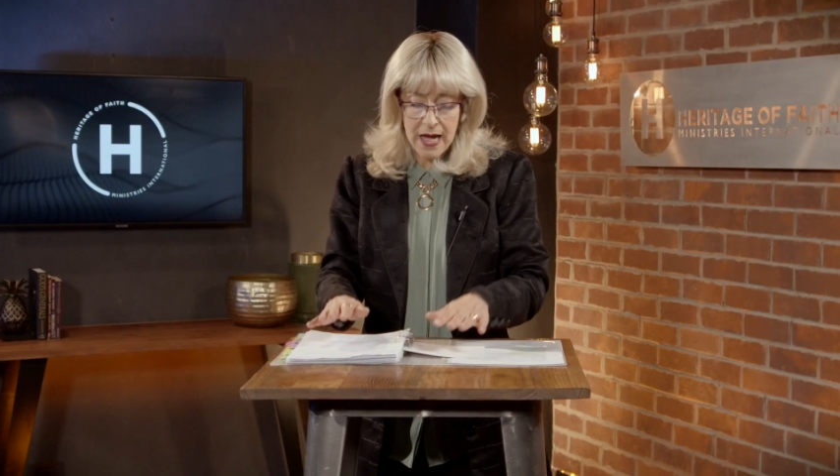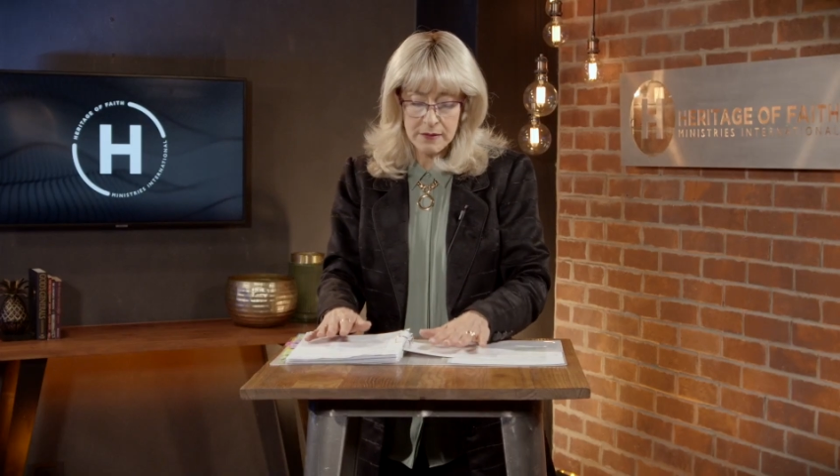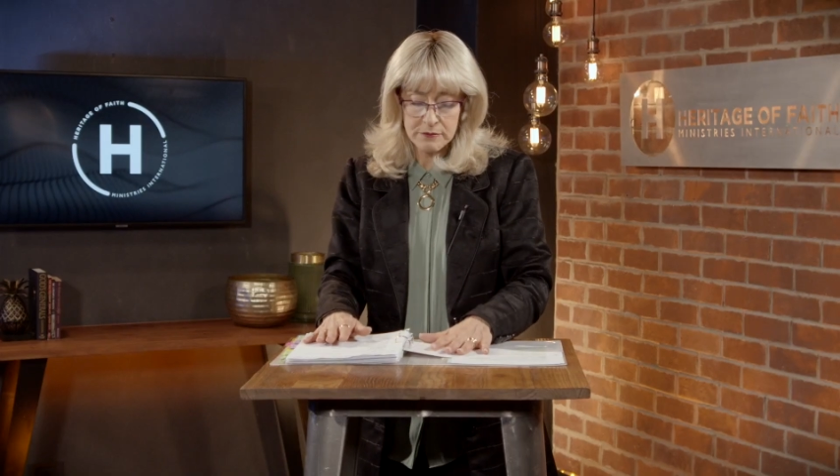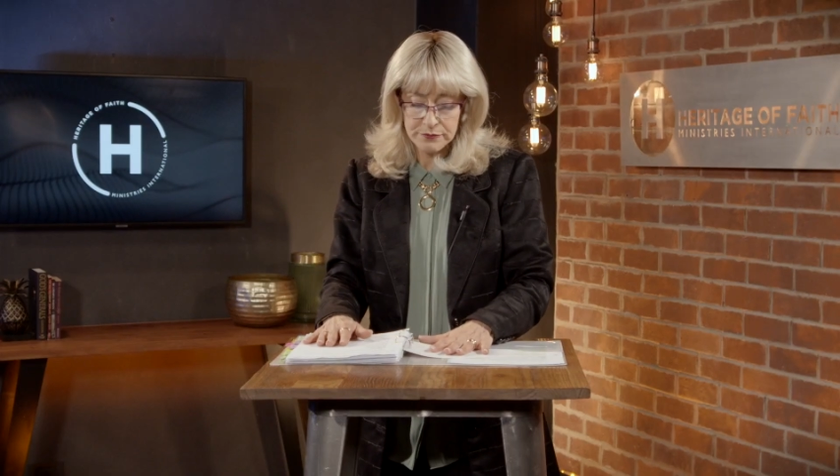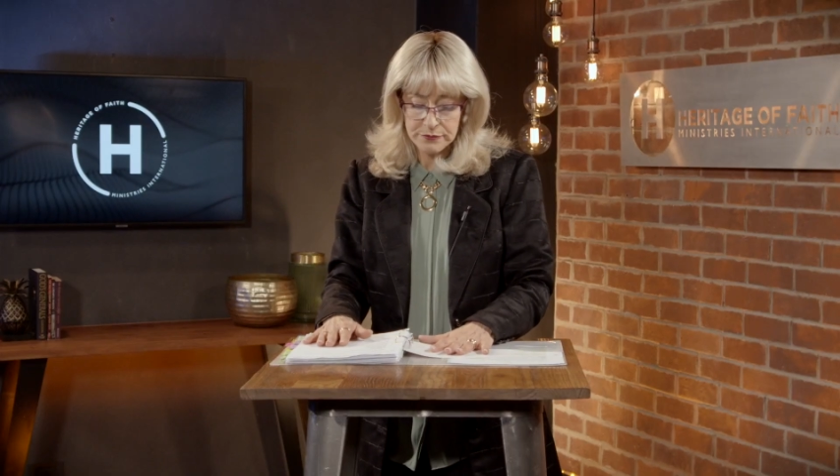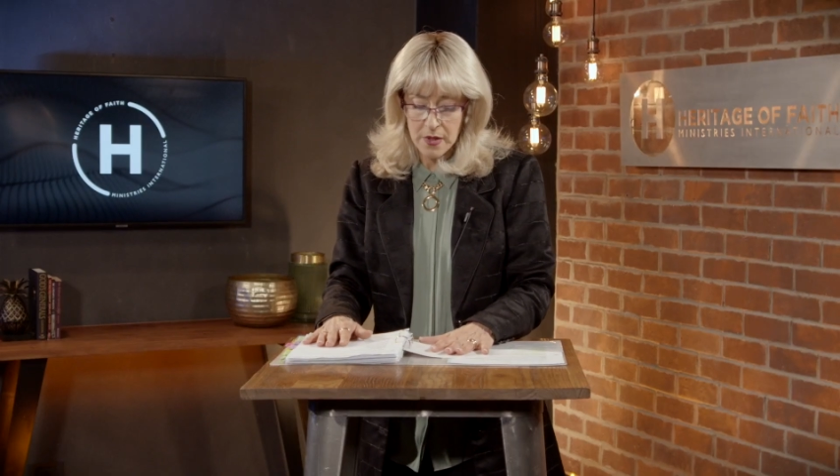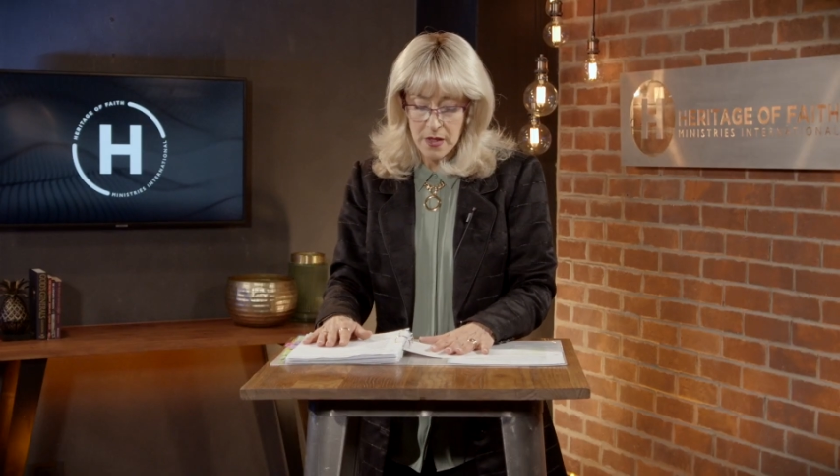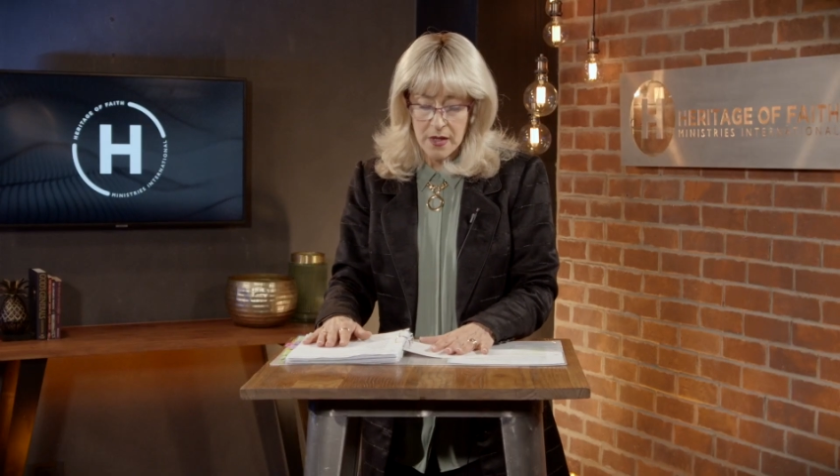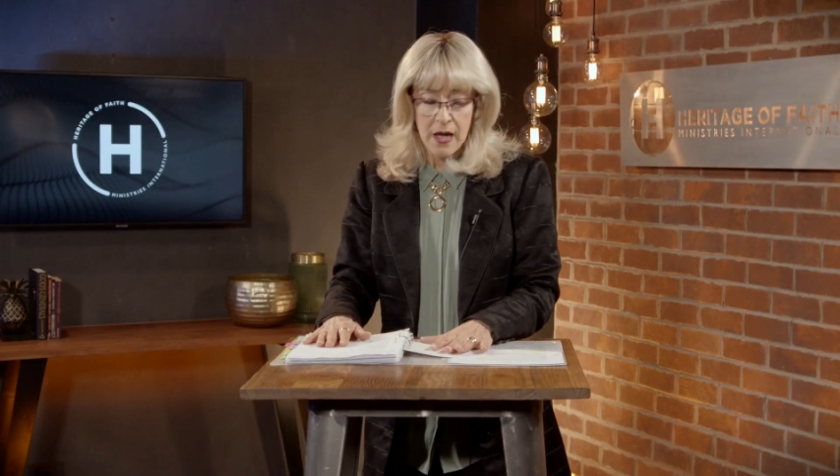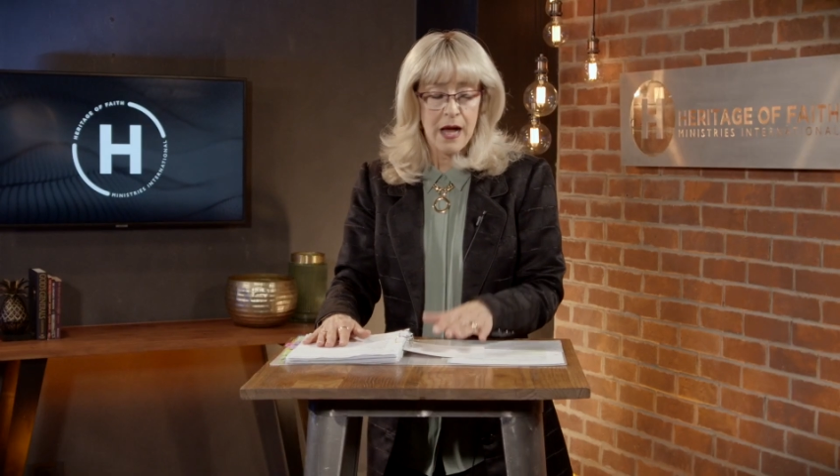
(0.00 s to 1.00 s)
ya.
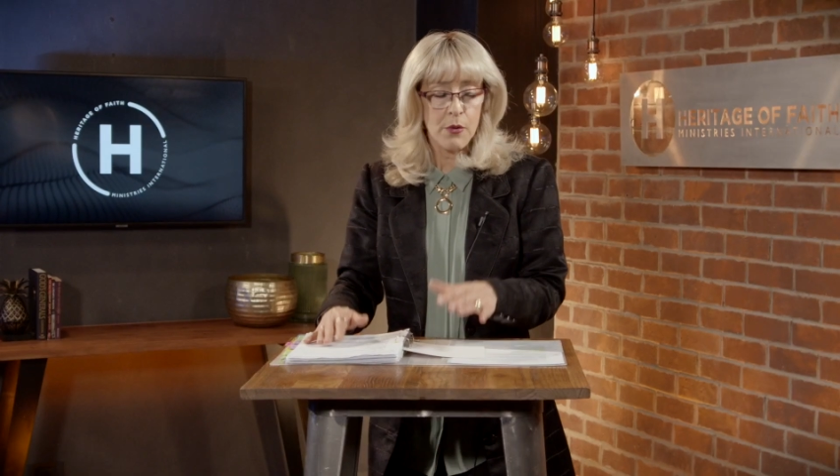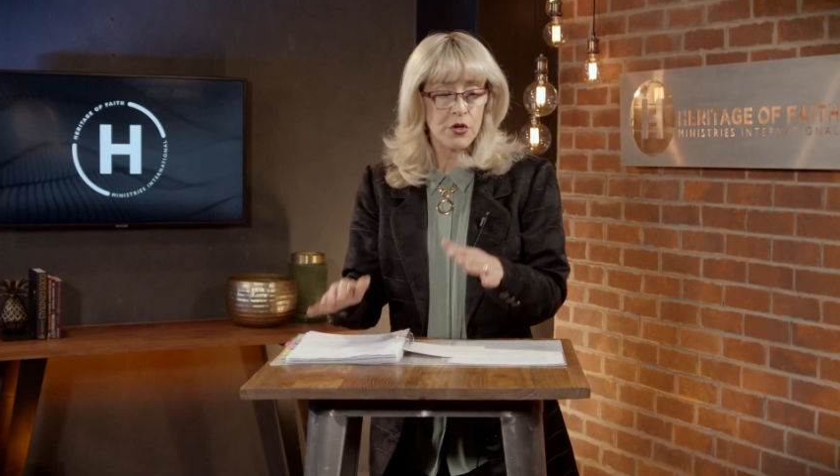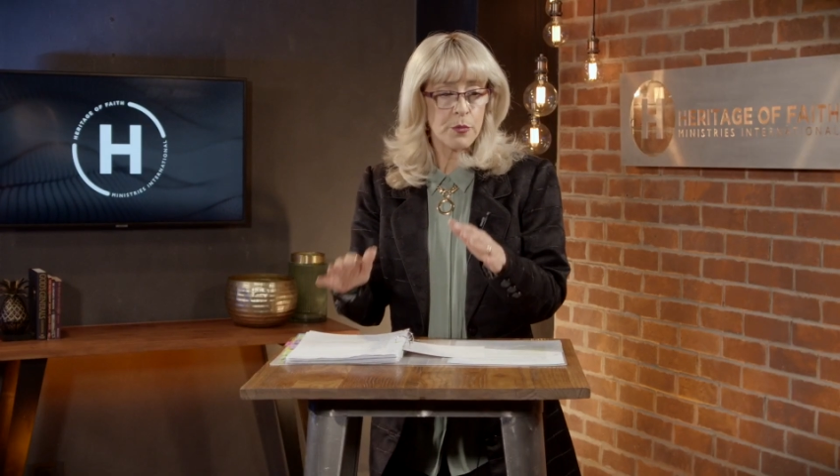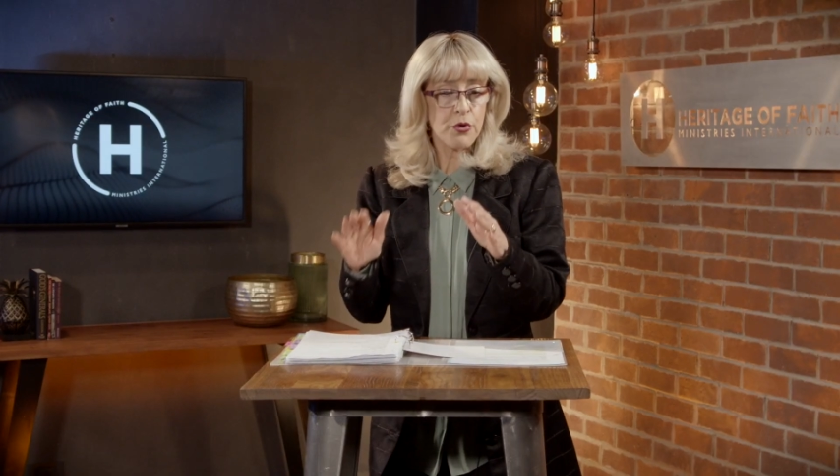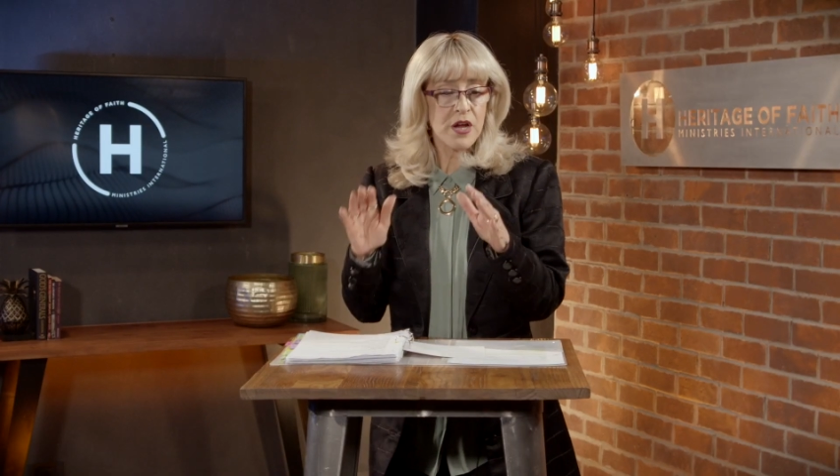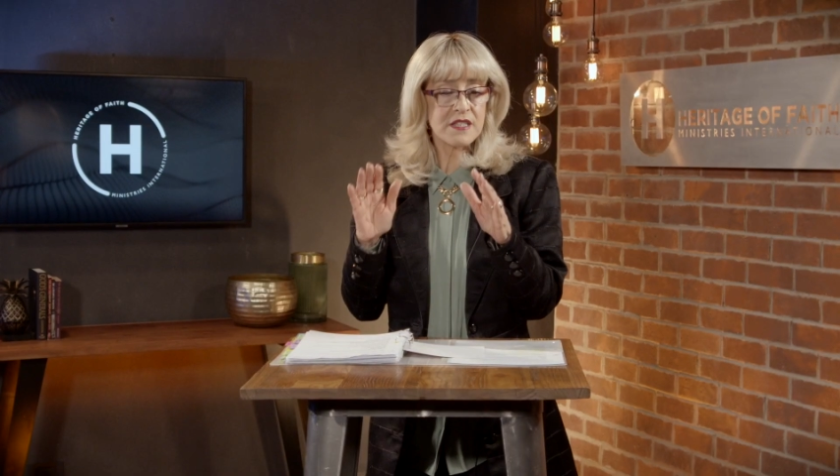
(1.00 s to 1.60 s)
I want to pray